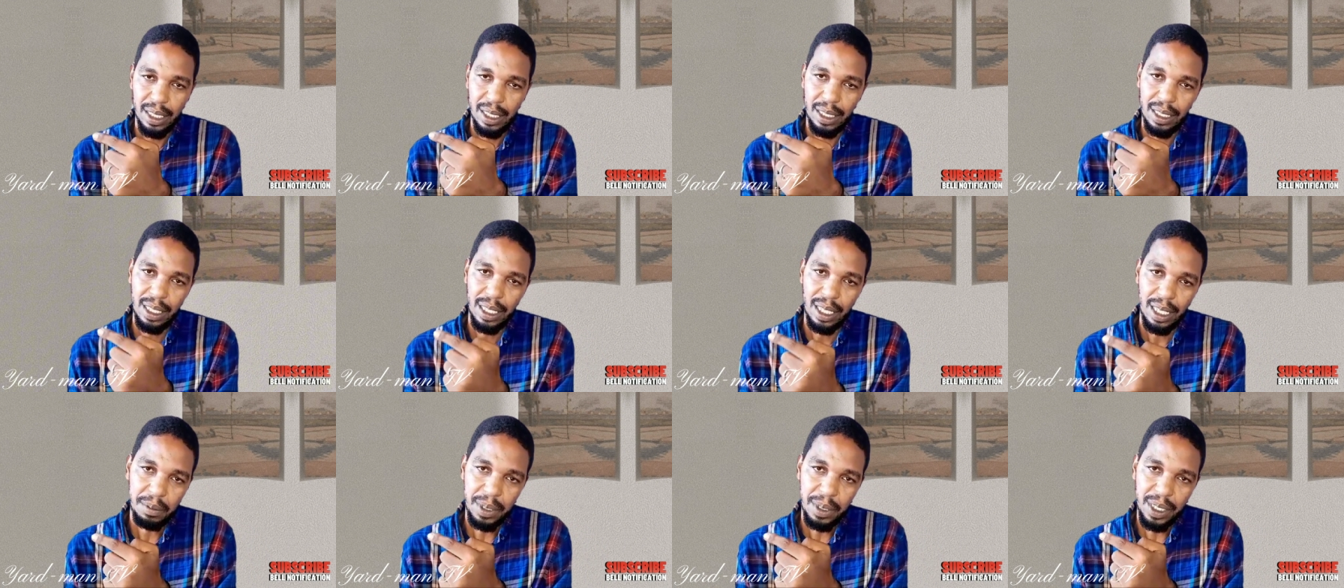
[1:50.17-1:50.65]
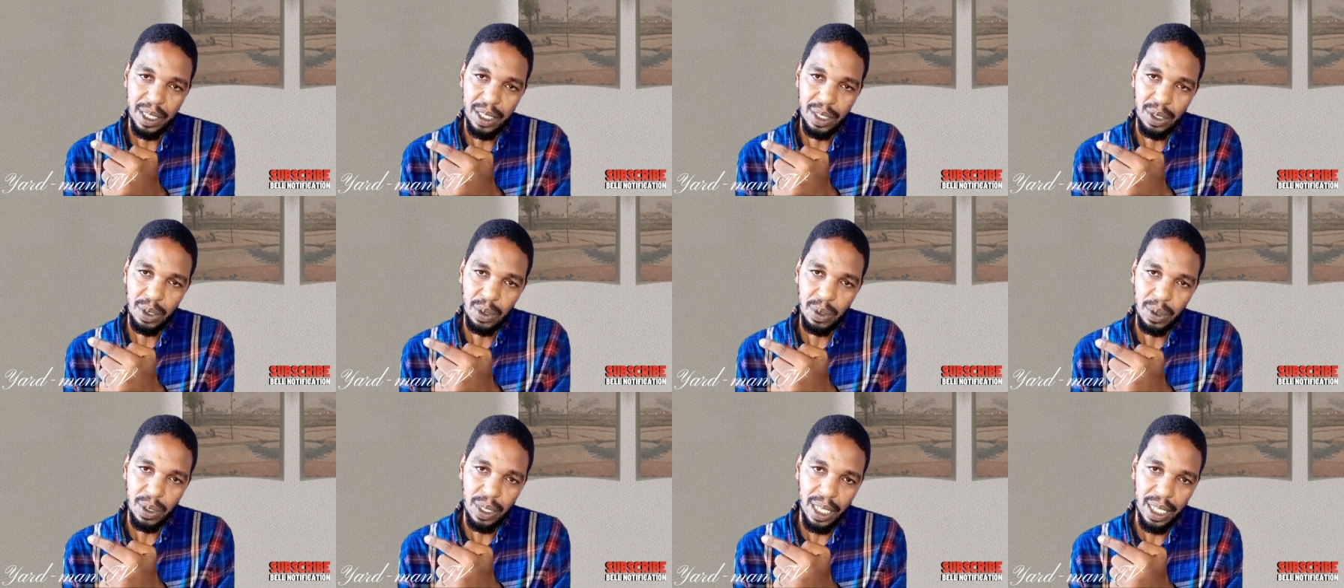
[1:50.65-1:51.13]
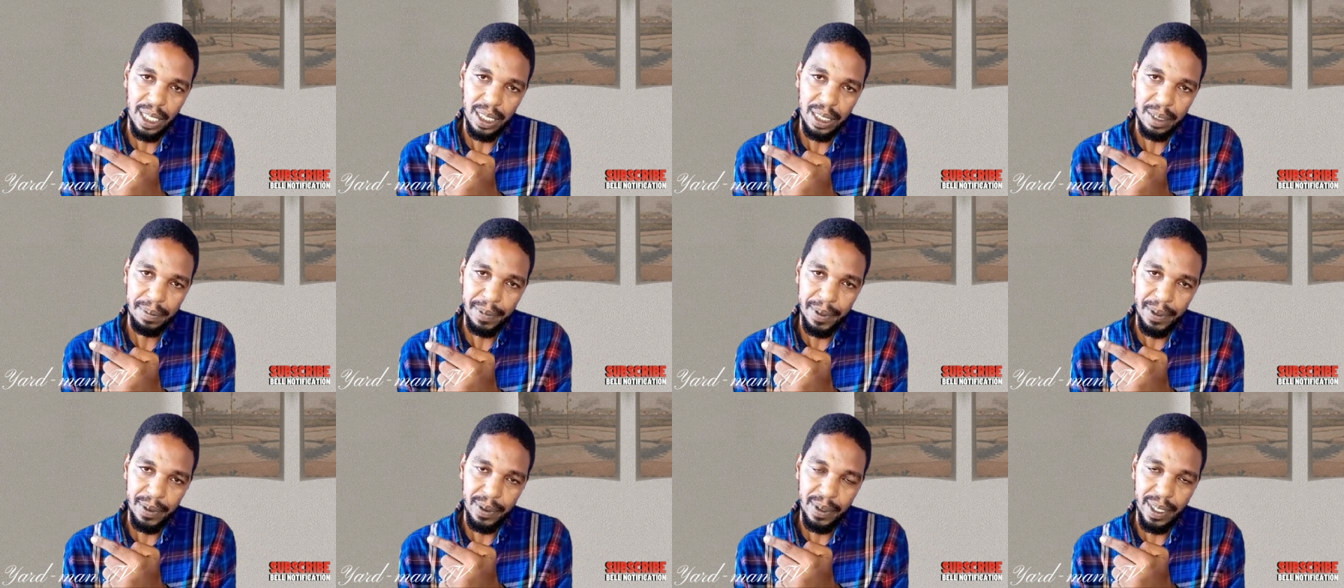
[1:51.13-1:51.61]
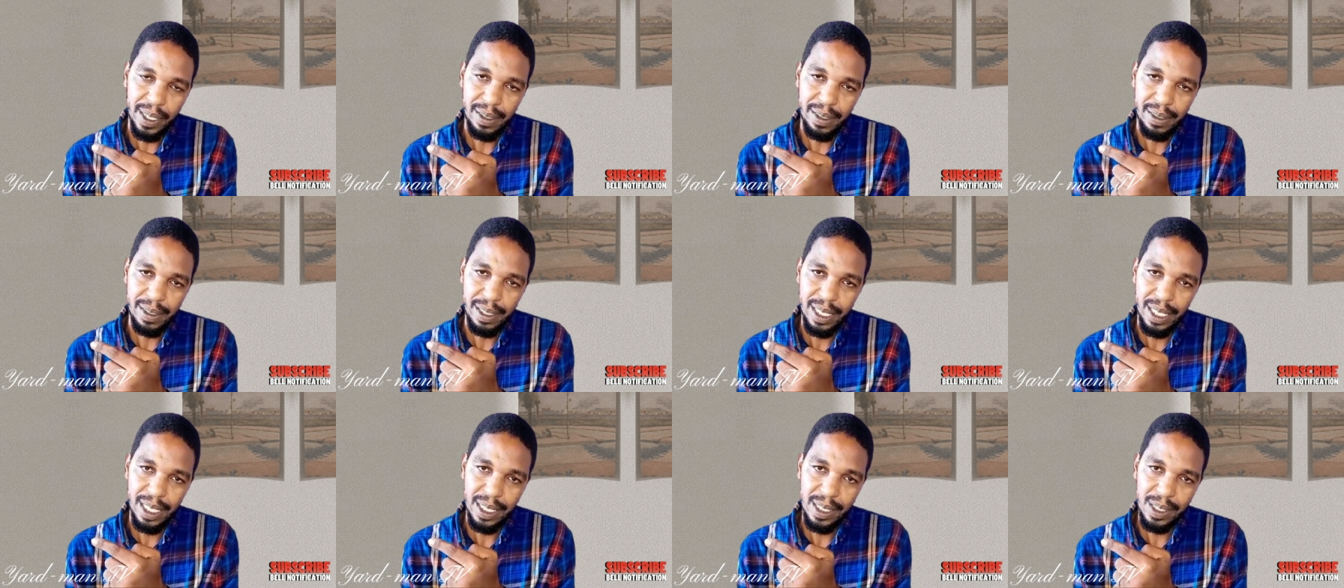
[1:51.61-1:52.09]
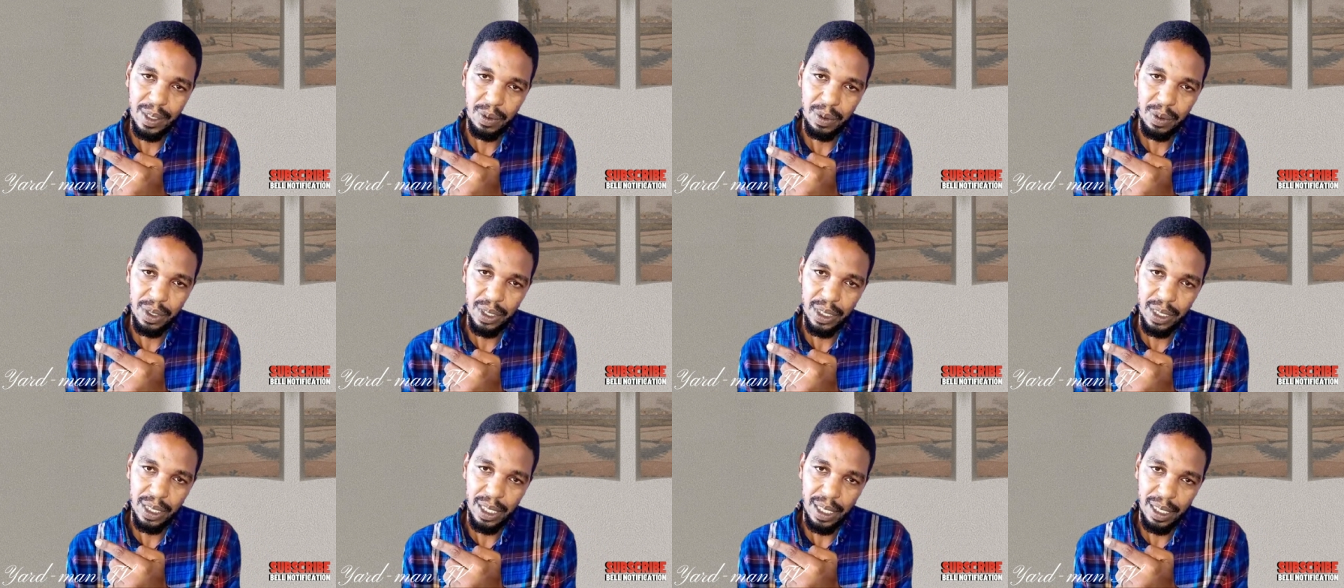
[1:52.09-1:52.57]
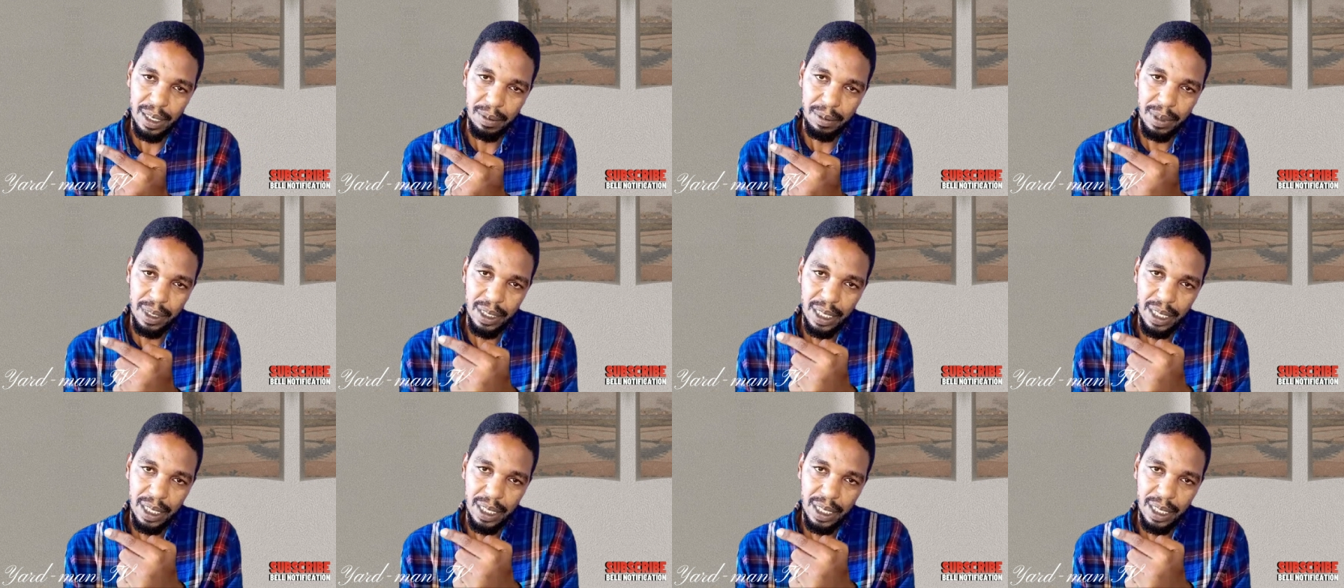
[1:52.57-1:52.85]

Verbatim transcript: and make it look like more and nice social media.